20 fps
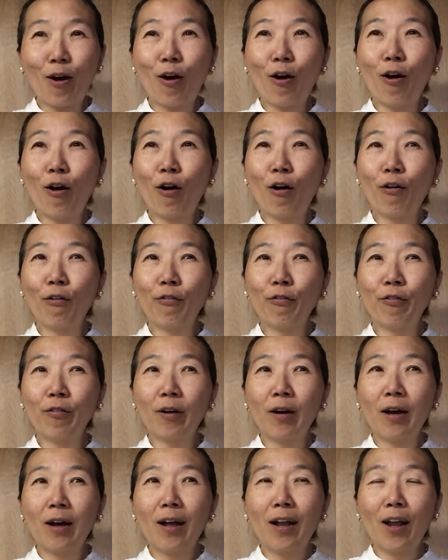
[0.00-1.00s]
of
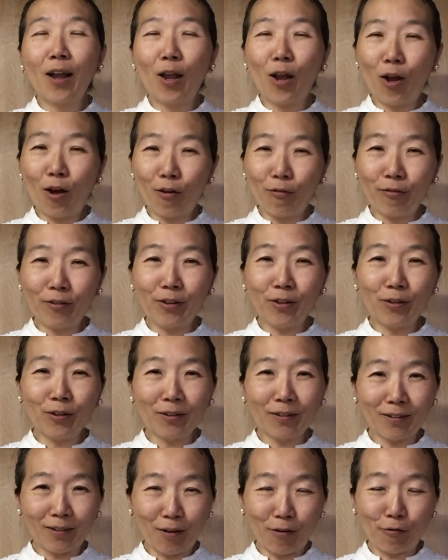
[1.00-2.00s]
loving
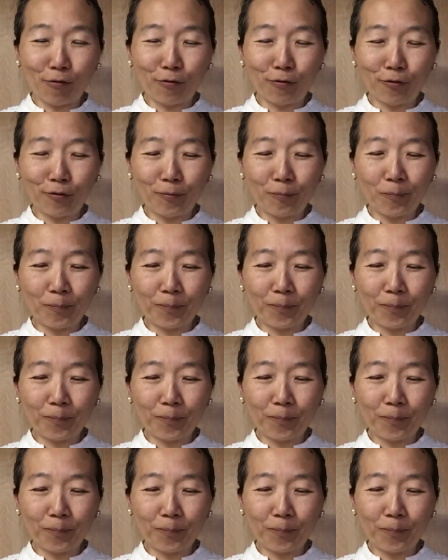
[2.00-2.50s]
yourself.